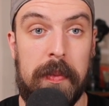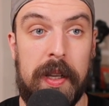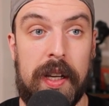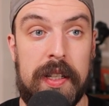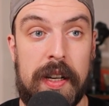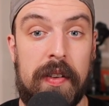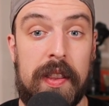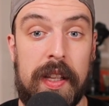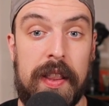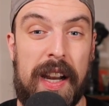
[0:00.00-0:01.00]
because
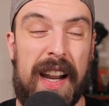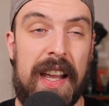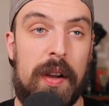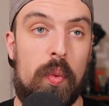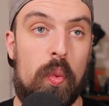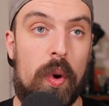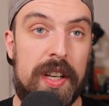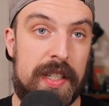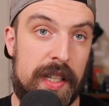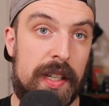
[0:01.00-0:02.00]
everything that I
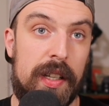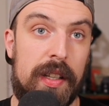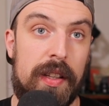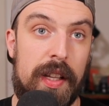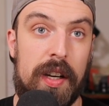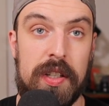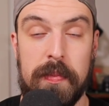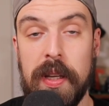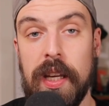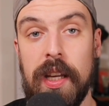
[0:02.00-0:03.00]
wanted there to
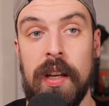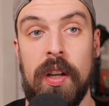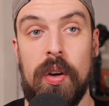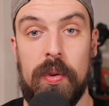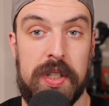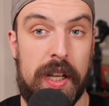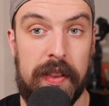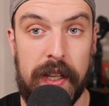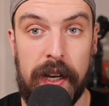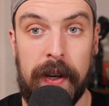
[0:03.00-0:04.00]
be was
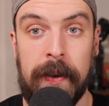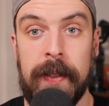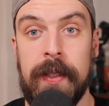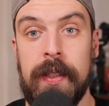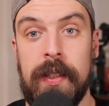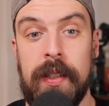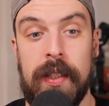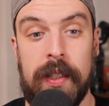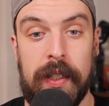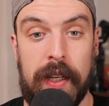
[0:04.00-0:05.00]
not there.
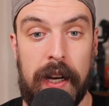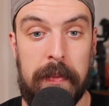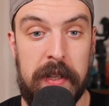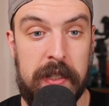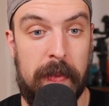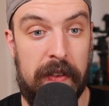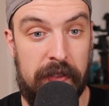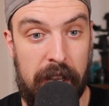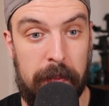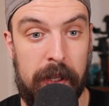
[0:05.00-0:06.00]
And I missed my
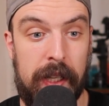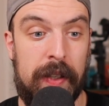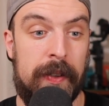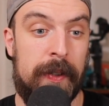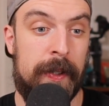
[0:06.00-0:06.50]
family.